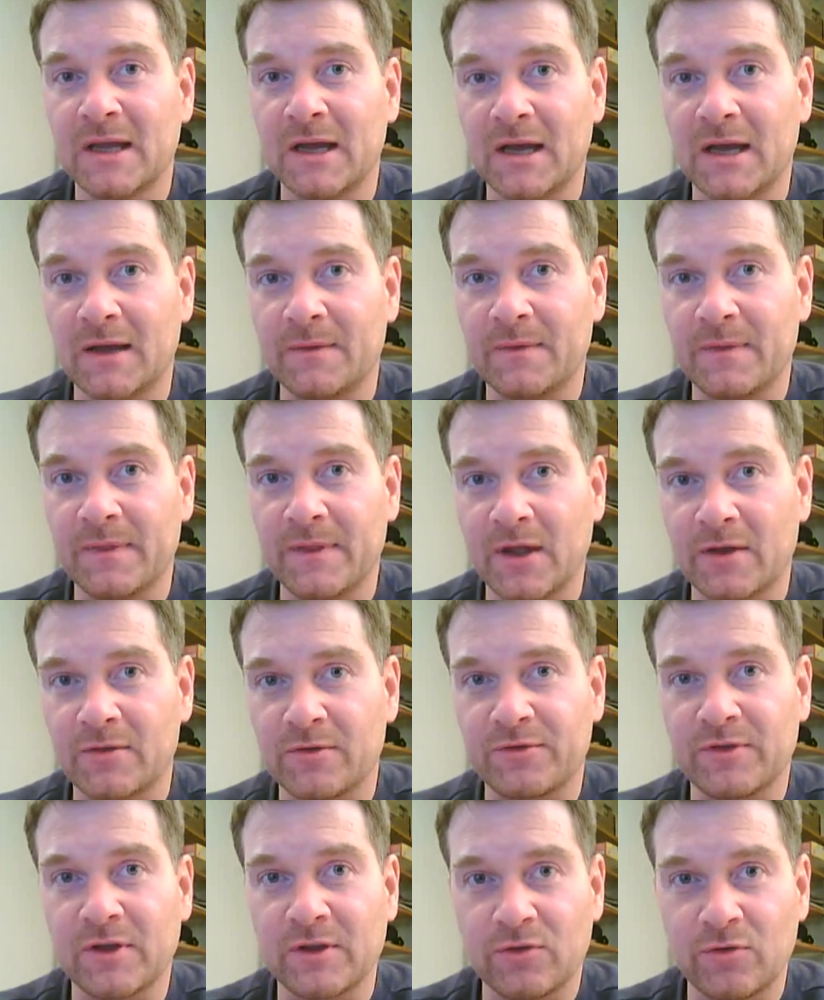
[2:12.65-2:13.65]
Uh, the
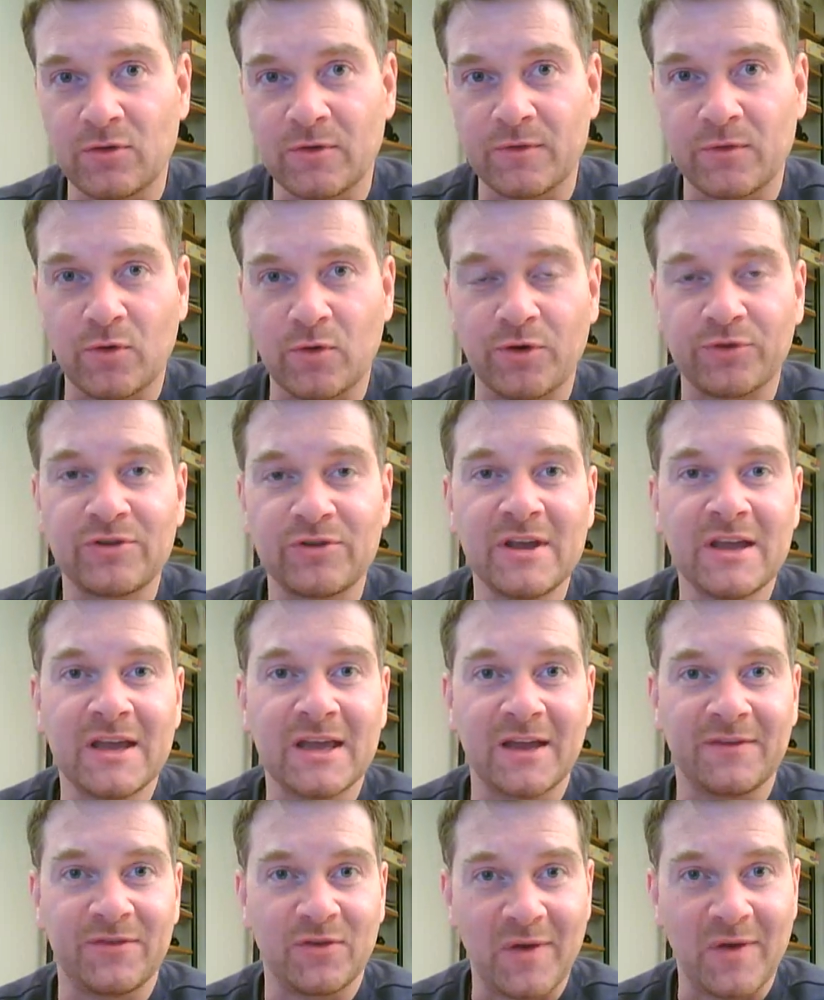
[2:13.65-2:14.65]
other thing too, of course,
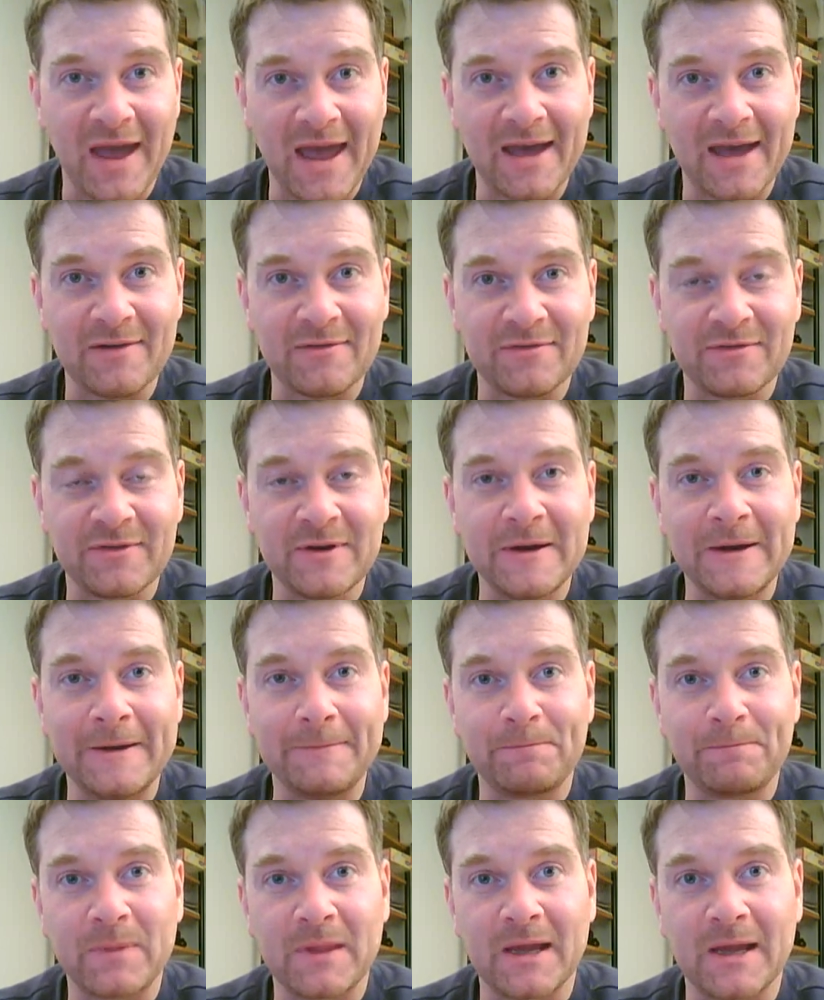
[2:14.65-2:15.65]
if you have
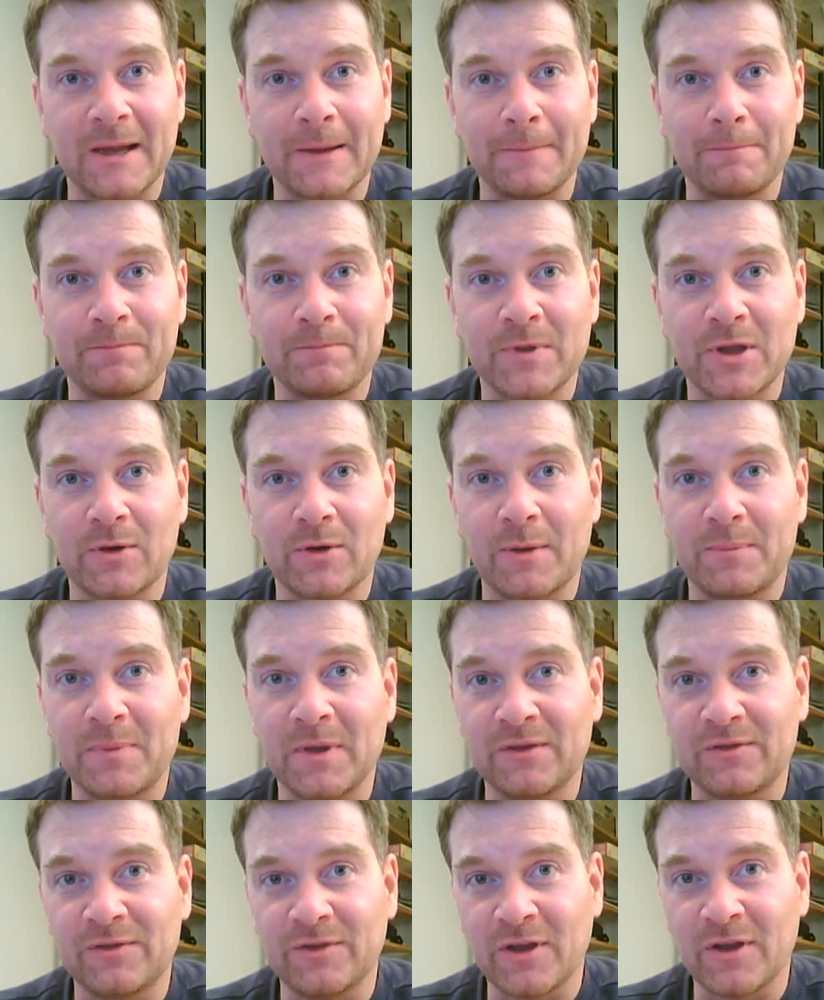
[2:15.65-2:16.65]
um, you know, a
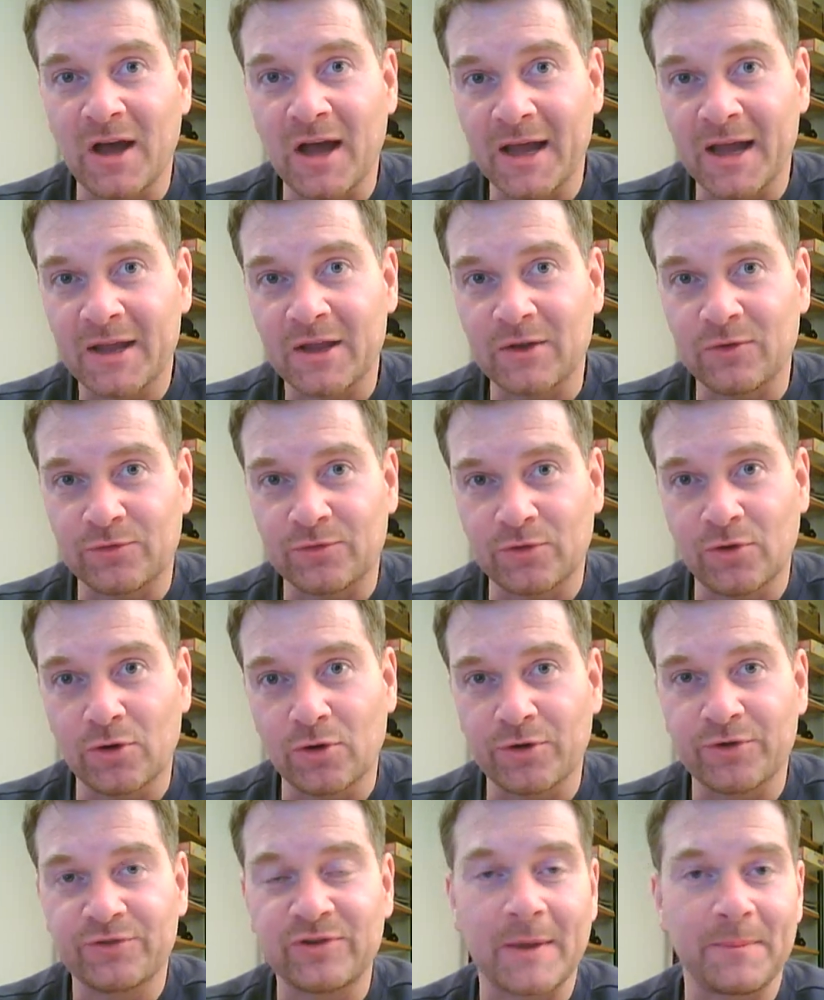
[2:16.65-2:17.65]
PCI
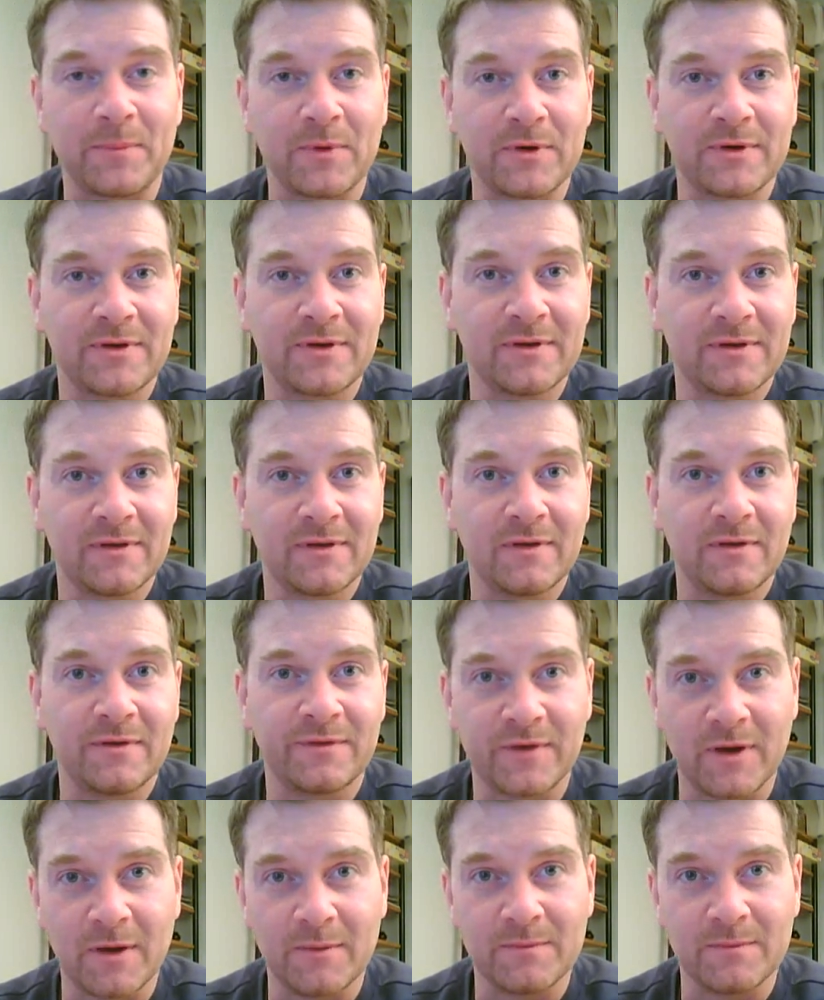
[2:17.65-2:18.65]
controller separate
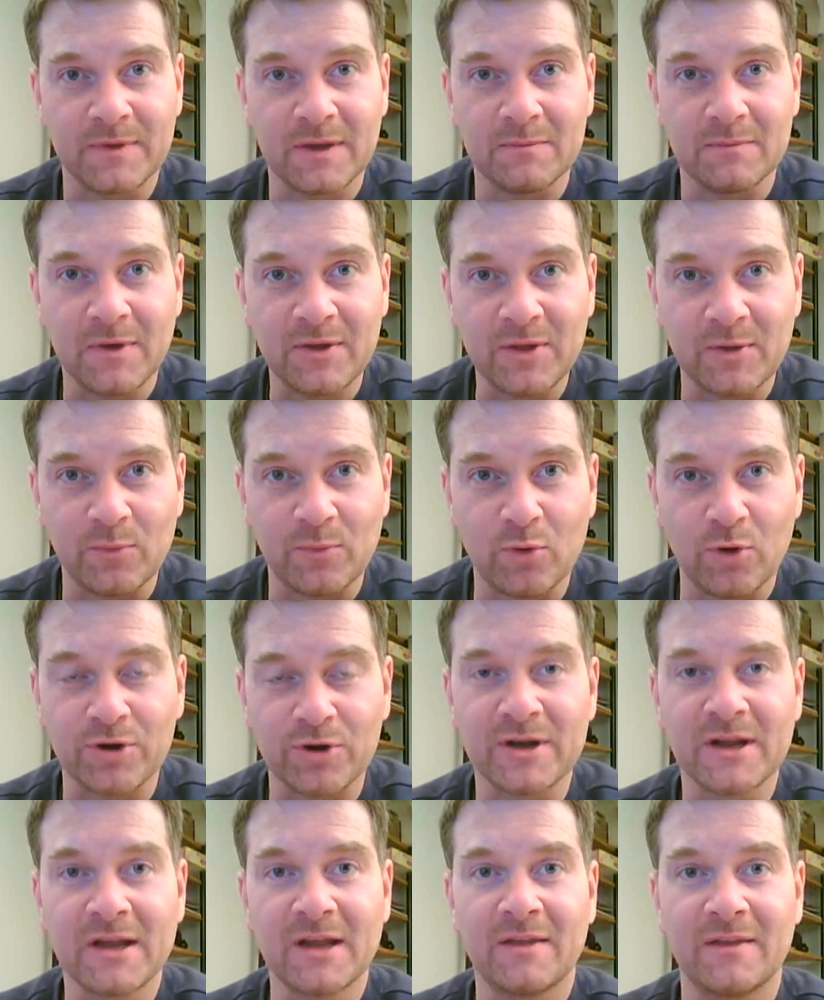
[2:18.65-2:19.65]
from the
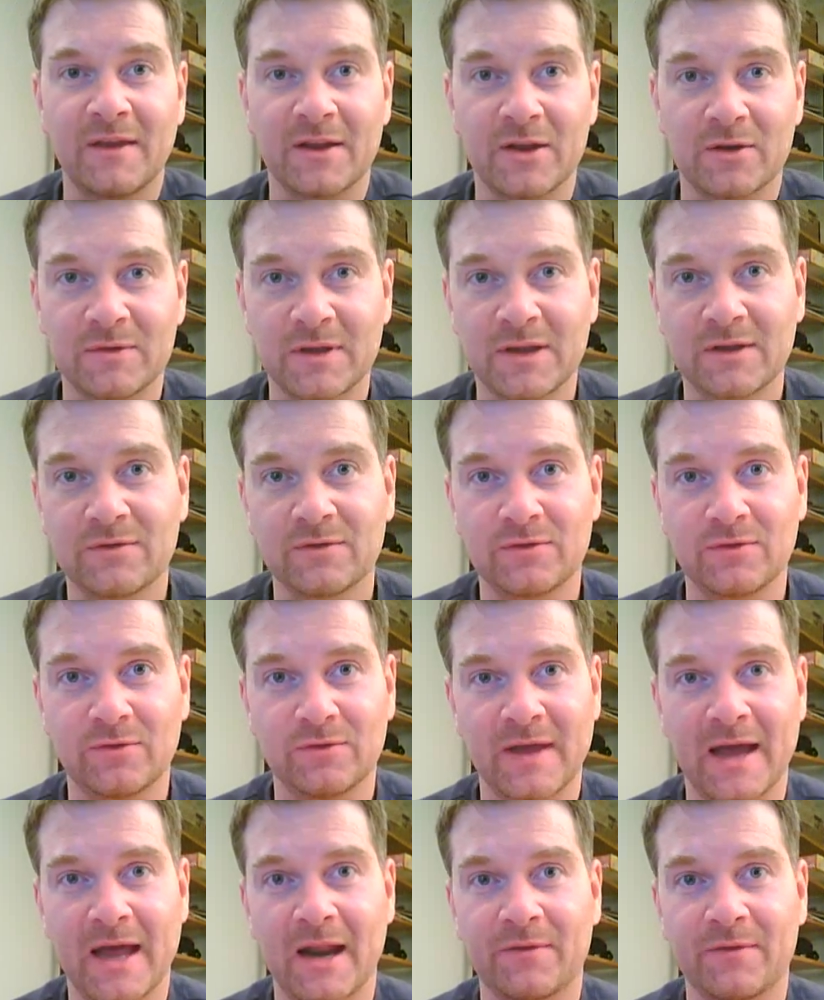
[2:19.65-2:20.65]
motherboard, then you need to
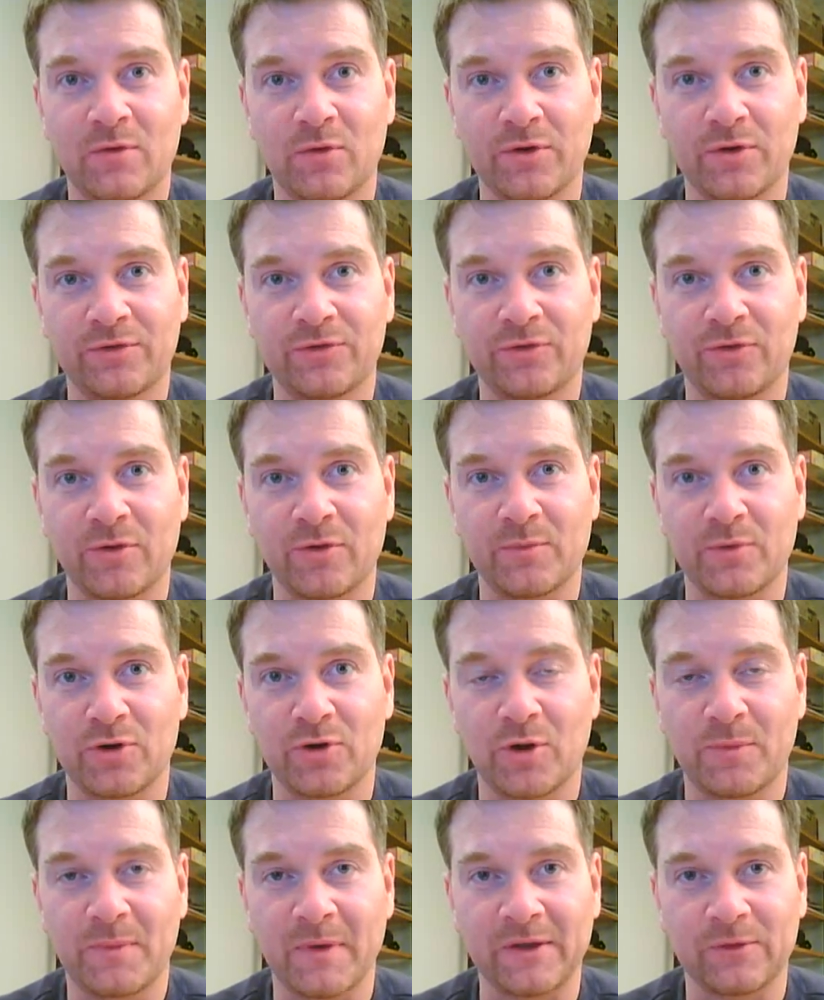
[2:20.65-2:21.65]
do that, of course, during
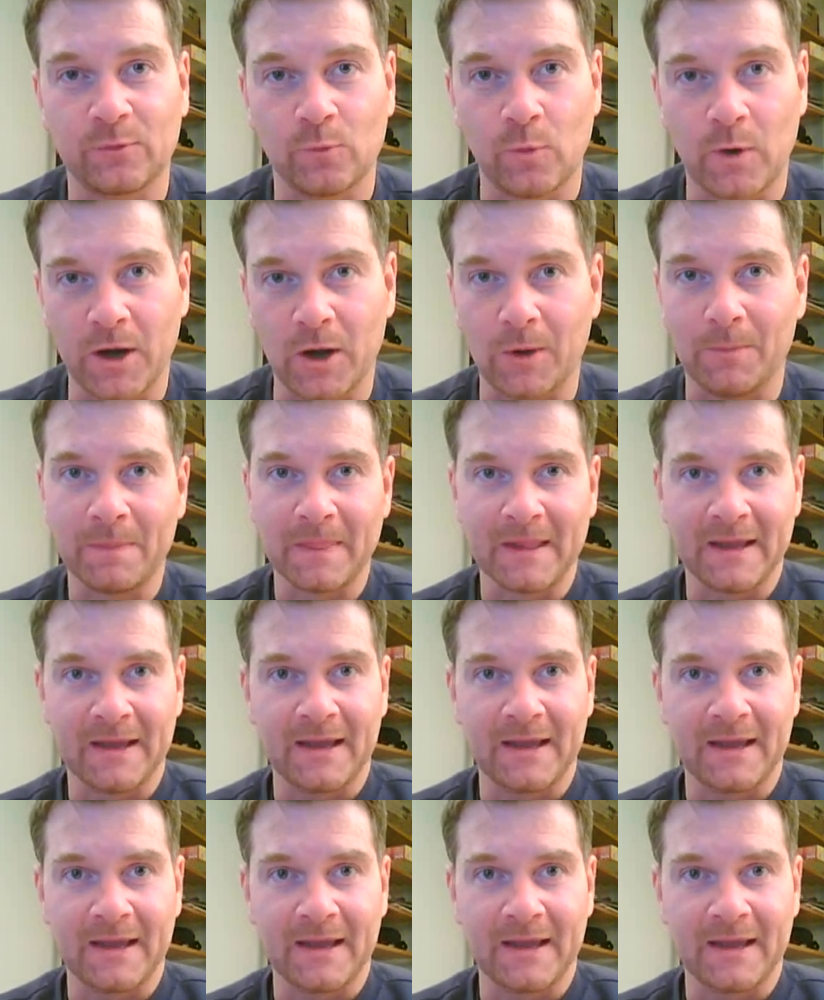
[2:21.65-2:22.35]
boot up as well.